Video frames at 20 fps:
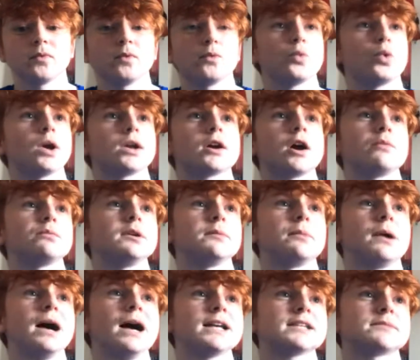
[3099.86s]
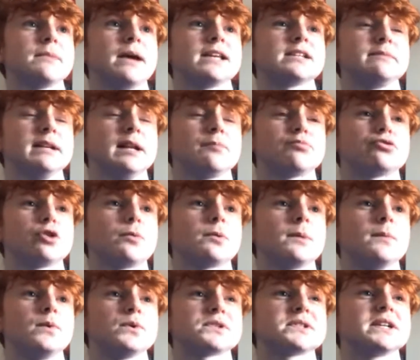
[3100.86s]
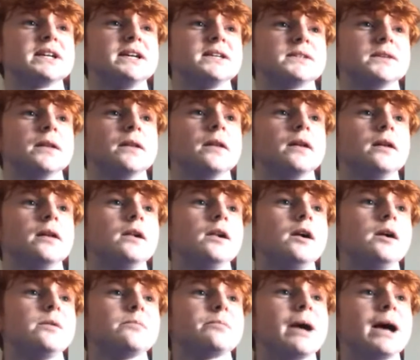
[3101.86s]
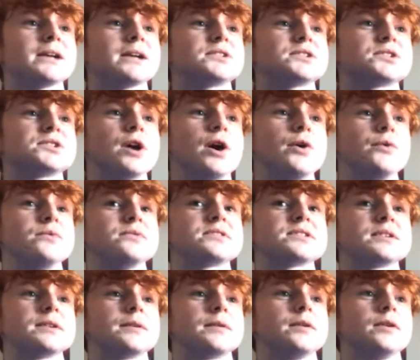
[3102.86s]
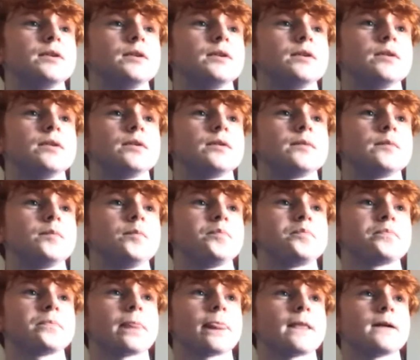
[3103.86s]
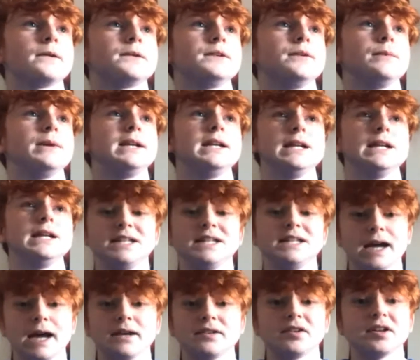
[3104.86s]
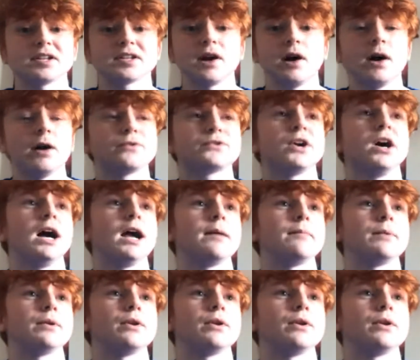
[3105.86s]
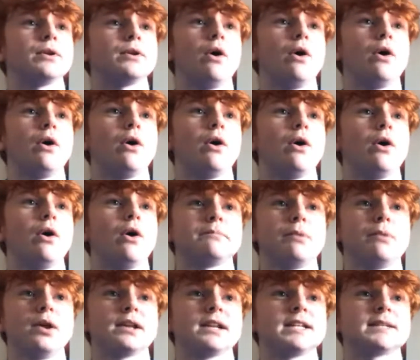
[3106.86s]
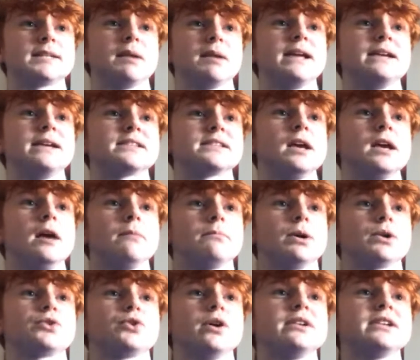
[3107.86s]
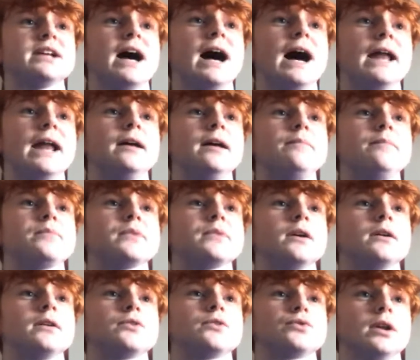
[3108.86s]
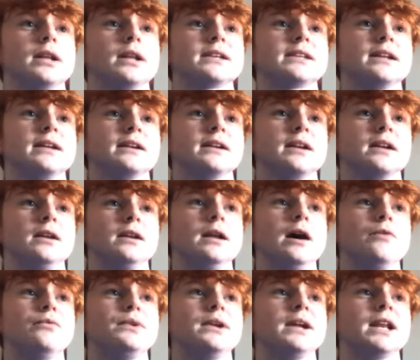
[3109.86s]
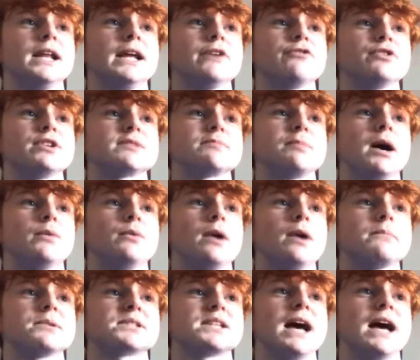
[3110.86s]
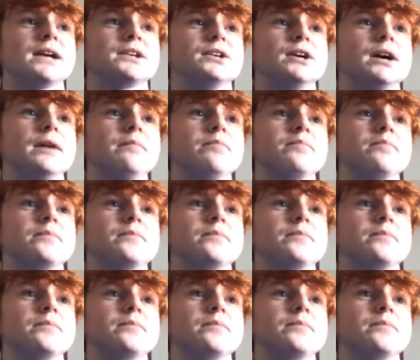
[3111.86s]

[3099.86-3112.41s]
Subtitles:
Why can't we pass, mate? It's been a problem all season. Back to Stones. We need to get into this half time, and all you need to point these players. But Gundogan, and that's a lovely clearance by Wan-Bissaka.